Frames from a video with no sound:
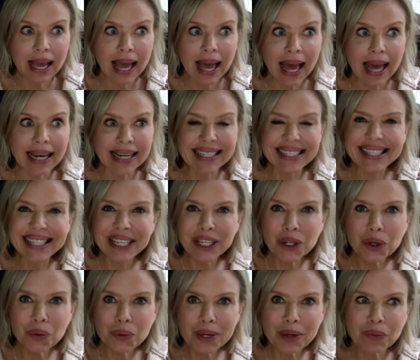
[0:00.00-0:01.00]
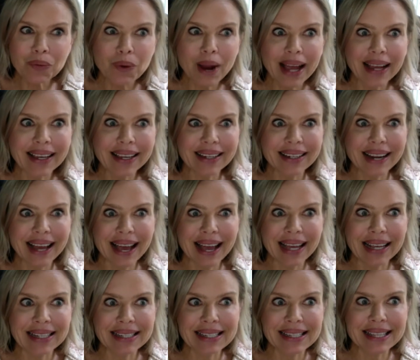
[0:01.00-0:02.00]
And until we
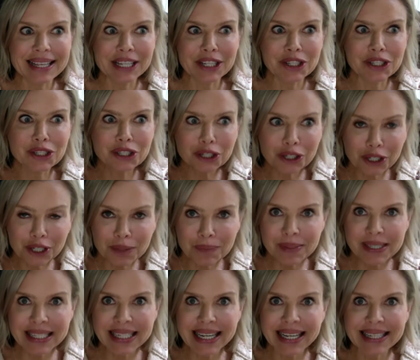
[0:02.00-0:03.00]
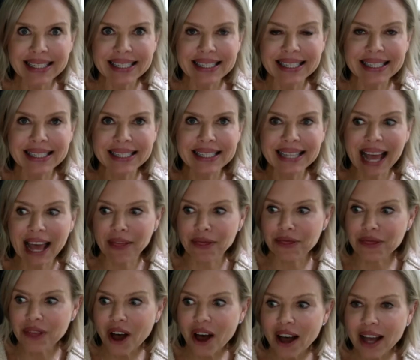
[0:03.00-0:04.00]
recognize that circumstances and
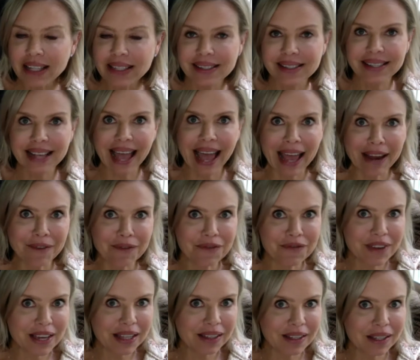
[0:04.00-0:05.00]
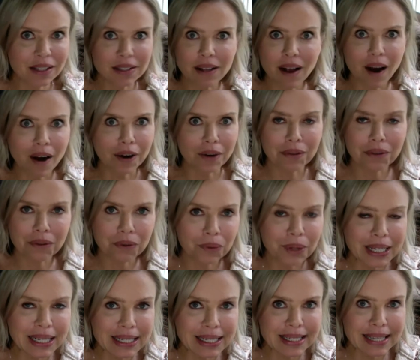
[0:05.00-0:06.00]
thoughts and feelings are
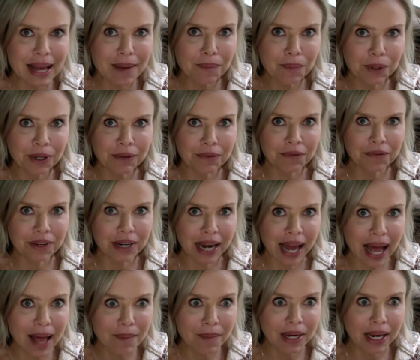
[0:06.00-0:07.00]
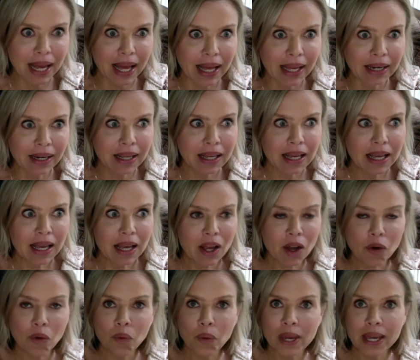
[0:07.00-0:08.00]
three separate phenomenon,
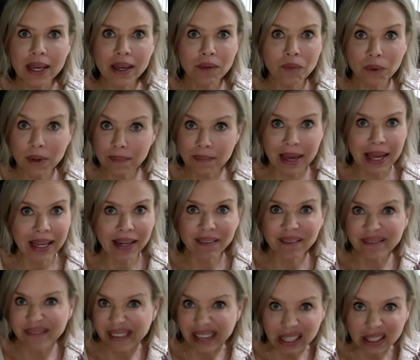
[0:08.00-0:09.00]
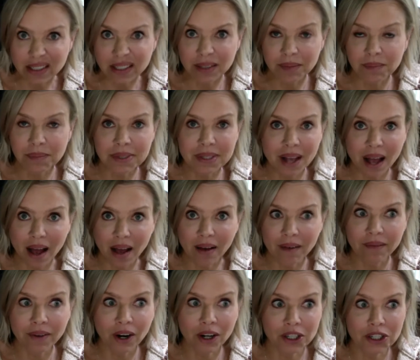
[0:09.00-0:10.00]
we remain victims
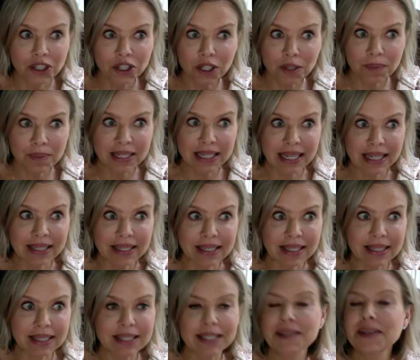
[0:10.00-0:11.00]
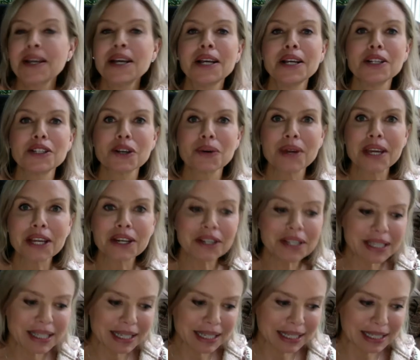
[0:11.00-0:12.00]
of our circumstances. So
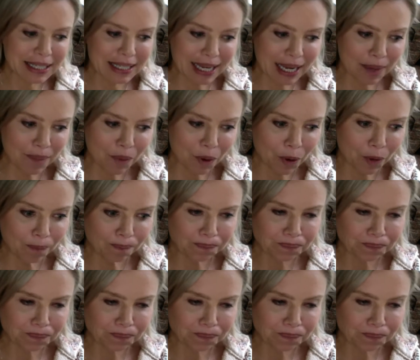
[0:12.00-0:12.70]
here's an example.